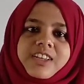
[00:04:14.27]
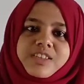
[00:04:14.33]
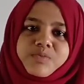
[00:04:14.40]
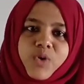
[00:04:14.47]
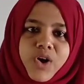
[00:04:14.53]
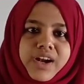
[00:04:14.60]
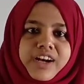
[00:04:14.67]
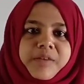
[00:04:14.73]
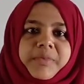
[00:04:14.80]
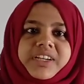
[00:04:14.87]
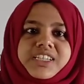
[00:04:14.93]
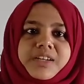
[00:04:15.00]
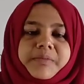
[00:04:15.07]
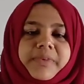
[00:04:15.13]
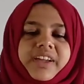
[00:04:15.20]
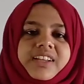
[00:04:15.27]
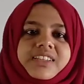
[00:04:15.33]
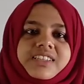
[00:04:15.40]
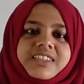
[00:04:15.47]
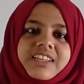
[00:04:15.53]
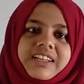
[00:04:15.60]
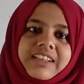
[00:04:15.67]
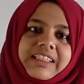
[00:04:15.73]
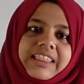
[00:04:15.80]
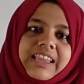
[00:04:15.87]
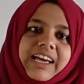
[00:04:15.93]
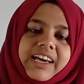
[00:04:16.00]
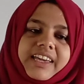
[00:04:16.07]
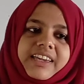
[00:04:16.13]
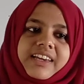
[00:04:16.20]
smaller measurements
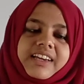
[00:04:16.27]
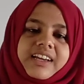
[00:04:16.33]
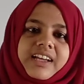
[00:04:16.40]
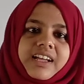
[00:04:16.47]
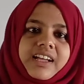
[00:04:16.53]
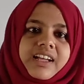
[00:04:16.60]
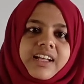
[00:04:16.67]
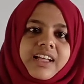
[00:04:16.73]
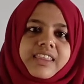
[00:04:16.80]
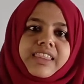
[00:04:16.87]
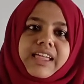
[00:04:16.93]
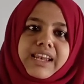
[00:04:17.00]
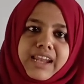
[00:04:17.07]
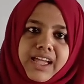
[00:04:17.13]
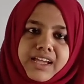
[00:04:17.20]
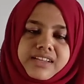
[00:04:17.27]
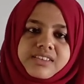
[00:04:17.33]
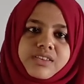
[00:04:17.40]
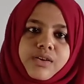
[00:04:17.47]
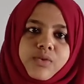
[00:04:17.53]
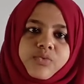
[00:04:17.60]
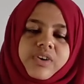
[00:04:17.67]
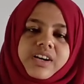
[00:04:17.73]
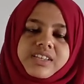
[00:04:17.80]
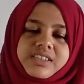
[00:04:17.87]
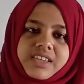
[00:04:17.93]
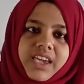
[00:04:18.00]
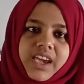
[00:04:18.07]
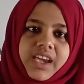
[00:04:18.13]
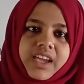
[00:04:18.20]
like the length of a
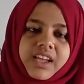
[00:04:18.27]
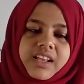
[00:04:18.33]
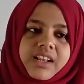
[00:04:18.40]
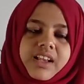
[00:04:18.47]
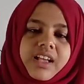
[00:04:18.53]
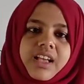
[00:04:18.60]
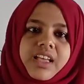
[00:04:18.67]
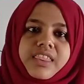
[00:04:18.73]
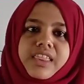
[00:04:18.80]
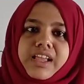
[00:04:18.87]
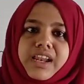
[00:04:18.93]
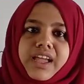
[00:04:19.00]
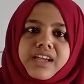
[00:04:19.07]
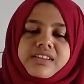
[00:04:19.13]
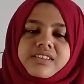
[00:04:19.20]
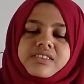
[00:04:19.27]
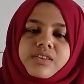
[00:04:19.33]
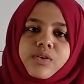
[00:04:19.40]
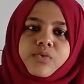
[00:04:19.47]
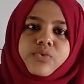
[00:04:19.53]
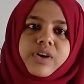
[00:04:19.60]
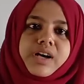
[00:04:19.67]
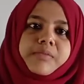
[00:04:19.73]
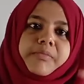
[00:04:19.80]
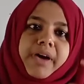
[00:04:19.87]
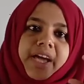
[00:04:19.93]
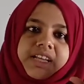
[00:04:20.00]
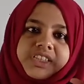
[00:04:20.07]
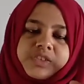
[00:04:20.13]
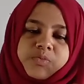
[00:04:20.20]
scale, the length of a
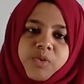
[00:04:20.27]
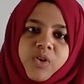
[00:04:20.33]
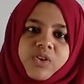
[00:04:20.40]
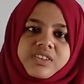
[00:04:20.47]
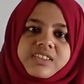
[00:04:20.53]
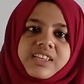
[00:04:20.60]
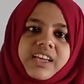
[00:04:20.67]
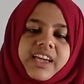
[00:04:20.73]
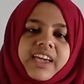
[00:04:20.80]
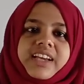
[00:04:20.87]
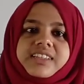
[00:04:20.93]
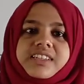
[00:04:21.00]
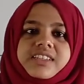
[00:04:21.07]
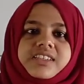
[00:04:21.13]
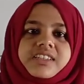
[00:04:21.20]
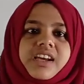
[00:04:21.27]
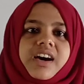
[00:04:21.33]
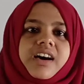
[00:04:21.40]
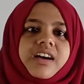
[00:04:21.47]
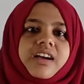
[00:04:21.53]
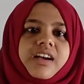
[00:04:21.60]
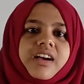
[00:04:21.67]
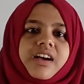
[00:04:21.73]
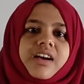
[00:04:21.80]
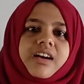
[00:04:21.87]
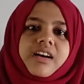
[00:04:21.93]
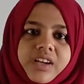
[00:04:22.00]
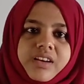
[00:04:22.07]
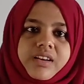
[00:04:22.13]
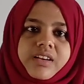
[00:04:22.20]
matchbox, etc.,
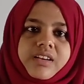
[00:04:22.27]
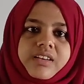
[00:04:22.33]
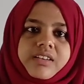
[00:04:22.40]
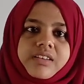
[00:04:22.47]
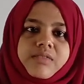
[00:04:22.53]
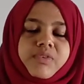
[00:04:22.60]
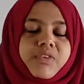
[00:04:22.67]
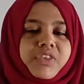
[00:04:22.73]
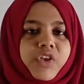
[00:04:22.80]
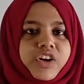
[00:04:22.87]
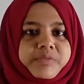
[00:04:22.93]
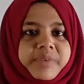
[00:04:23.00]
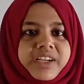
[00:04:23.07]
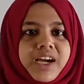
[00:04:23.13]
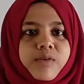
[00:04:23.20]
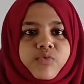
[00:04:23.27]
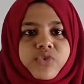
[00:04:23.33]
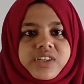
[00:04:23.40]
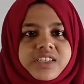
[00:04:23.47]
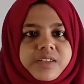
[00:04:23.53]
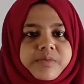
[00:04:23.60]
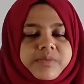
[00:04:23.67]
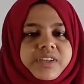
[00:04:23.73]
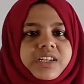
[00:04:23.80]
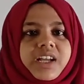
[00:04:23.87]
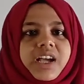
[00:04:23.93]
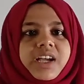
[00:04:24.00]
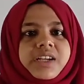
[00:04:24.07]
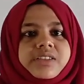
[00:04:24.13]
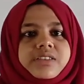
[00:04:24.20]
we will not be
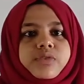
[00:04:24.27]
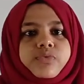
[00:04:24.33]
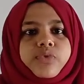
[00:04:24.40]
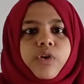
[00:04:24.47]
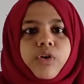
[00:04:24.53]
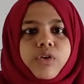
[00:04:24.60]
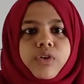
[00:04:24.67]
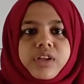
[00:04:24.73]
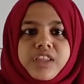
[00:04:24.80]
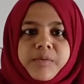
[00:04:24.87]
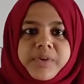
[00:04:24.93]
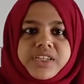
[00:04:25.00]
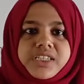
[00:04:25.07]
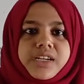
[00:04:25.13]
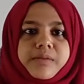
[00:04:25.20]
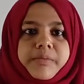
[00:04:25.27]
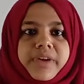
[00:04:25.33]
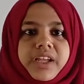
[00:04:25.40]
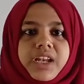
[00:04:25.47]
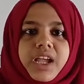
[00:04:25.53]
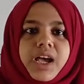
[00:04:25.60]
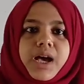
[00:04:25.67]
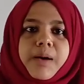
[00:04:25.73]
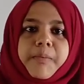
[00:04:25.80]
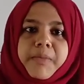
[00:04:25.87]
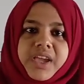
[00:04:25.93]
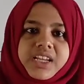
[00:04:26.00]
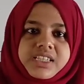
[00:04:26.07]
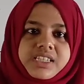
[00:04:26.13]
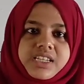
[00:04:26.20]
comfortable to follow the measurement
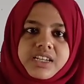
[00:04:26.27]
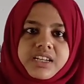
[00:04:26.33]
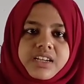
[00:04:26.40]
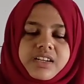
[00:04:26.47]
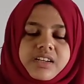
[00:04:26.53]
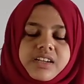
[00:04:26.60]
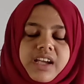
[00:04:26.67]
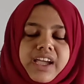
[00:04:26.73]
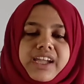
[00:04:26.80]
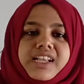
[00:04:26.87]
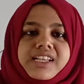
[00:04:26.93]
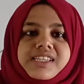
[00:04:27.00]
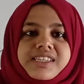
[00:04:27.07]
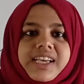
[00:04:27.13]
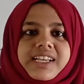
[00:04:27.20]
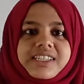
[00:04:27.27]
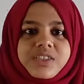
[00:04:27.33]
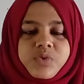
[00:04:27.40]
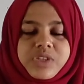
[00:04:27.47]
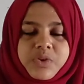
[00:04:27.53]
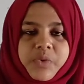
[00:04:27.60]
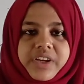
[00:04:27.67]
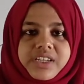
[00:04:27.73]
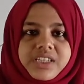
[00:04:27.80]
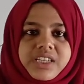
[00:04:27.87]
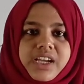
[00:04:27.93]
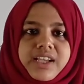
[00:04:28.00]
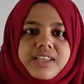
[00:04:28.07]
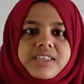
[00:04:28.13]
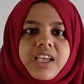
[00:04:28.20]
meter. In such
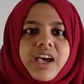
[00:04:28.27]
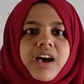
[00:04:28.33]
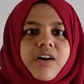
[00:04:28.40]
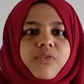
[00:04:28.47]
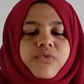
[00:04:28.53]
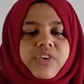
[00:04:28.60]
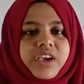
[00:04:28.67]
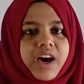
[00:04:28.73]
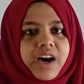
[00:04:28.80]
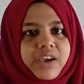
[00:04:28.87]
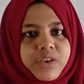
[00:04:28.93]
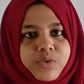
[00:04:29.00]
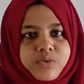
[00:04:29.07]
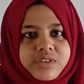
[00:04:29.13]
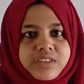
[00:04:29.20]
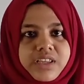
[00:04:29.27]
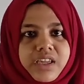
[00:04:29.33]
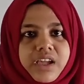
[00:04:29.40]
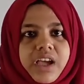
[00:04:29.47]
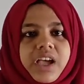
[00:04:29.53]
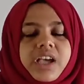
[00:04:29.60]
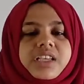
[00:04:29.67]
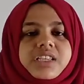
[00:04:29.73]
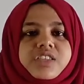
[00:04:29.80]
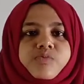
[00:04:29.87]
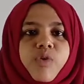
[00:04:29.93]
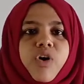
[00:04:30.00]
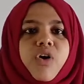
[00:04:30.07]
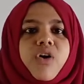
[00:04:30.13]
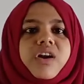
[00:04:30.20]
situations, we are using
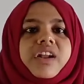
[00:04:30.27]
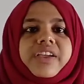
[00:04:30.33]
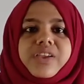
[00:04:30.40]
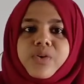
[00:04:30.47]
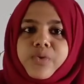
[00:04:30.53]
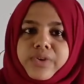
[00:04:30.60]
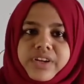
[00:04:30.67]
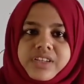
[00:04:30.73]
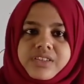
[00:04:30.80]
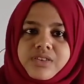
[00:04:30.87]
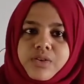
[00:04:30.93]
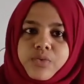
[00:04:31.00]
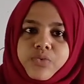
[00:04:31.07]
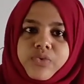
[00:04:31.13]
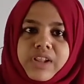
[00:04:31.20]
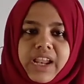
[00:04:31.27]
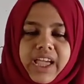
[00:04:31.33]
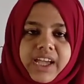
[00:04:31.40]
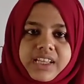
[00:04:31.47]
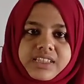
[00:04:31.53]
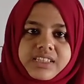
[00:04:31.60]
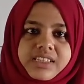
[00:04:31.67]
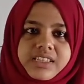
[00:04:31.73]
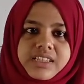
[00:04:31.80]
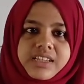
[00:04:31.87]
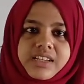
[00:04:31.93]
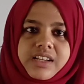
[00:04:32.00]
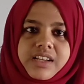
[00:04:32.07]
smaller units of length.